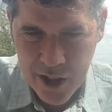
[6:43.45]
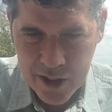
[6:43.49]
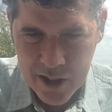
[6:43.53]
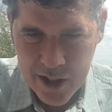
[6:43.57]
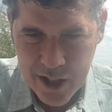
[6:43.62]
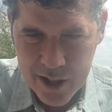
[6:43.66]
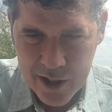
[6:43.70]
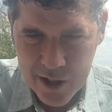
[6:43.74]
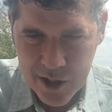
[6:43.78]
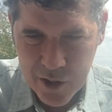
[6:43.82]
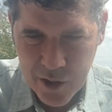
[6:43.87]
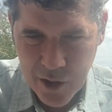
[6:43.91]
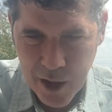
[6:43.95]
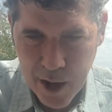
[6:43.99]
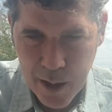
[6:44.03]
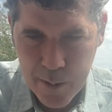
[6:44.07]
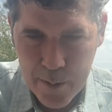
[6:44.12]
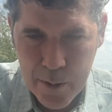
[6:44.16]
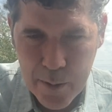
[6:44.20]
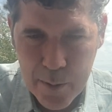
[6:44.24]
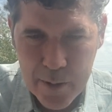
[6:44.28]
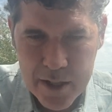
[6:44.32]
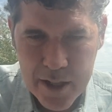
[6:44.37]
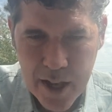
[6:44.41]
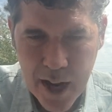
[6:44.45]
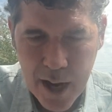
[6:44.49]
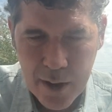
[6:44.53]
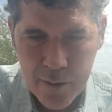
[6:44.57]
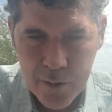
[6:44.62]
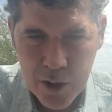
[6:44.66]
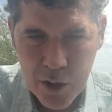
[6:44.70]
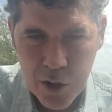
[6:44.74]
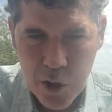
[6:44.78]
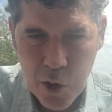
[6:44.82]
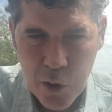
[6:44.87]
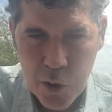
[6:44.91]
then they describe them as
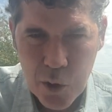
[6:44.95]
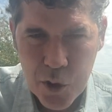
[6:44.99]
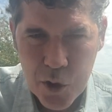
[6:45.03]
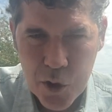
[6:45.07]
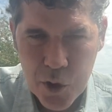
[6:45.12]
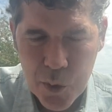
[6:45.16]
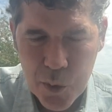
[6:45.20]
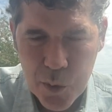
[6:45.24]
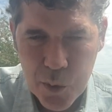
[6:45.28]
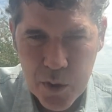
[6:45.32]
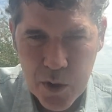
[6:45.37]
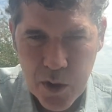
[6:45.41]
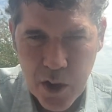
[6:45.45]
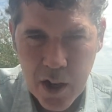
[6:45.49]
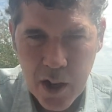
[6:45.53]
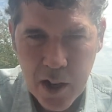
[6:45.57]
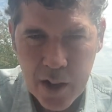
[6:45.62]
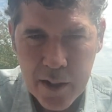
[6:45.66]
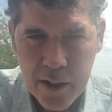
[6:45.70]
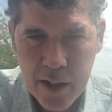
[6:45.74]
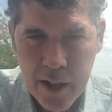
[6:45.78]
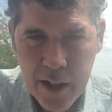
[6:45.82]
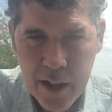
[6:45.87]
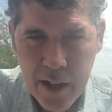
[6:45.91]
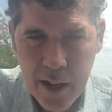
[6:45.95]
having no shoes on.